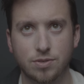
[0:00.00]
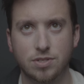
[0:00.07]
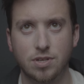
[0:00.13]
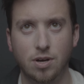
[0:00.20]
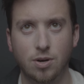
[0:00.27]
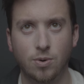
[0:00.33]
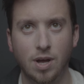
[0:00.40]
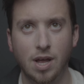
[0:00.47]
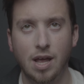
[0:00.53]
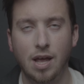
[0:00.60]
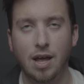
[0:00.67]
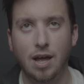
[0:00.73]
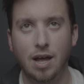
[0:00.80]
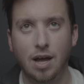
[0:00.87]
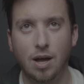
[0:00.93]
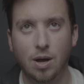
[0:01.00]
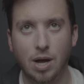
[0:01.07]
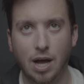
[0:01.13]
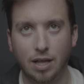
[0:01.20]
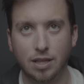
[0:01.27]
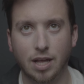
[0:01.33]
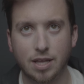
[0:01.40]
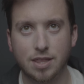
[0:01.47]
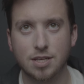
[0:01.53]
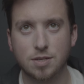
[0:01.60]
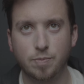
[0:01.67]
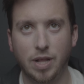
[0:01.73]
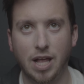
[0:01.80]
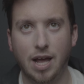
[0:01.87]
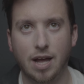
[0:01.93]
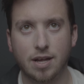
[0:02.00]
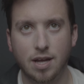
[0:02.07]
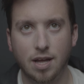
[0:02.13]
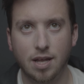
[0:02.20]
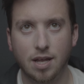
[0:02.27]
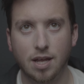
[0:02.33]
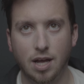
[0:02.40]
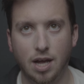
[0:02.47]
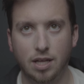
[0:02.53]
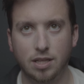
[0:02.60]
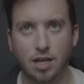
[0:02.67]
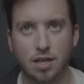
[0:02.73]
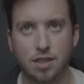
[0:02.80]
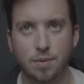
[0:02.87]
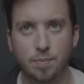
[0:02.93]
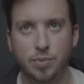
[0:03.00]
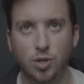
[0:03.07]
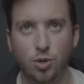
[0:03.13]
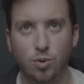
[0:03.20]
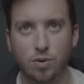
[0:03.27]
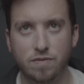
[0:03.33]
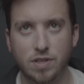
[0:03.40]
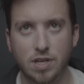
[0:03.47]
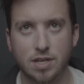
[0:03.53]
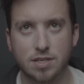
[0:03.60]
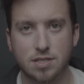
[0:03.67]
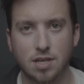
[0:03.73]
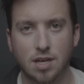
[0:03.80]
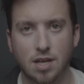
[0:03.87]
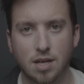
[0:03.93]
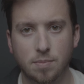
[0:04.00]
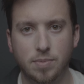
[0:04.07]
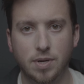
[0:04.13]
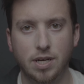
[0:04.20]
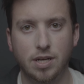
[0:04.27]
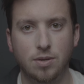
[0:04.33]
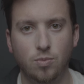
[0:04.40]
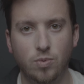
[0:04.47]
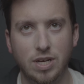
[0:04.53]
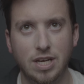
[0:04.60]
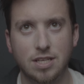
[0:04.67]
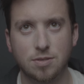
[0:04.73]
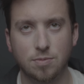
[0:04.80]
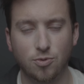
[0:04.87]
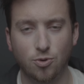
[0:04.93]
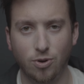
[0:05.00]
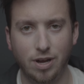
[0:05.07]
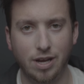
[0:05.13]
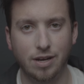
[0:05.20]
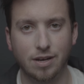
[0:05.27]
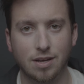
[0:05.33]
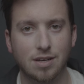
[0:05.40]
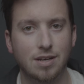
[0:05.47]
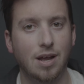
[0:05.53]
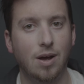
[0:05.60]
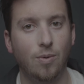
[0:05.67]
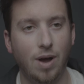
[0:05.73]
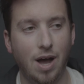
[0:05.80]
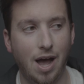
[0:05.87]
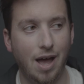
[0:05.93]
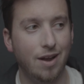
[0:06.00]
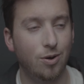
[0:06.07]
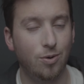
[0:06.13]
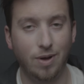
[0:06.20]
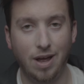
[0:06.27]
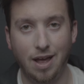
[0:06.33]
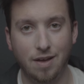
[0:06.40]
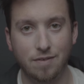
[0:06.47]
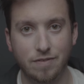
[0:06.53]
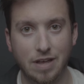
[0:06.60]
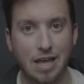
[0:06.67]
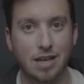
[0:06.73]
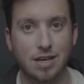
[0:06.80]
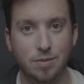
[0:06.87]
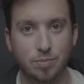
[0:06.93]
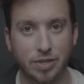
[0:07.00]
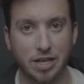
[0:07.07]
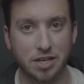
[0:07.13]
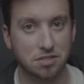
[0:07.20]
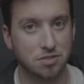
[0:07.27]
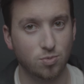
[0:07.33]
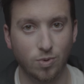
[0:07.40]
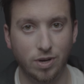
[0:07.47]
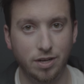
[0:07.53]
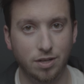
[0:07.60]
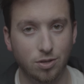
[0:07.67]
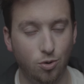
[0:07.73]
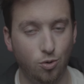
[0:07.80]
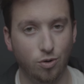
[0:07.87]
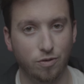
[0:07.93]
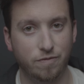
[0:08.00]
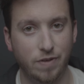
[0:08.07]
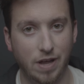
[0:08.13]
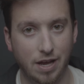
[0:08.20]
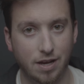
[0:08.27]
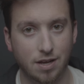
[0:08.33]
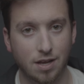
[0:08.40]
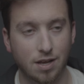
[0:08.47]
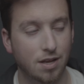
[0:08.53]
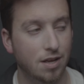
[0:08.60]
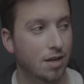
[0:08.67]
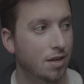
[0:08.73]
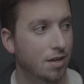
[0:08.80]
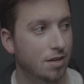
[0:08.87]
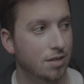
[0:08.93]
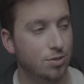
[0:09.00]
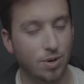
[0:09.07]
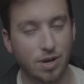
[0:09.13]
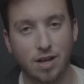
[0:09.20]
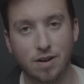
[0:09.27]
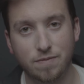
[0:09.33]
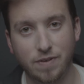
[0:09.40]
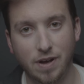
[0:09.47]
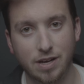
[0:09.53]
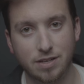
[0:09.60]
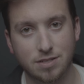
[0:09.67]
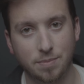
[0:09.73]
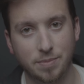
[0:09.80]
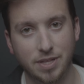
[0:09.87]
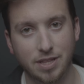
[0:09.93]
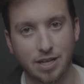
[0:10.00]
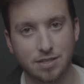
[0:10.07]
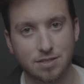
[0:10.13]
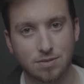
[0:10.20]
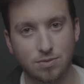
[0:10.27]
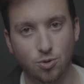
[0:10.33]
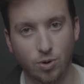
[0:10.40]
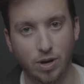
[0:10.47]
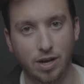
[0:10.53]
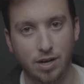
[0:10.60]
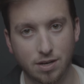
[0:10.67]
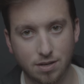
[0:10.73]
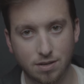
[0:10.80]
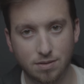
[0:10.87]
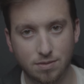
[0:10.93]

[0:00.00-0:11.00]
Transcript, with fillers: So I like this black, I like the blue of this, but we need some green. Now, I don't have any plants, real or fake. So I gotta find something that's green.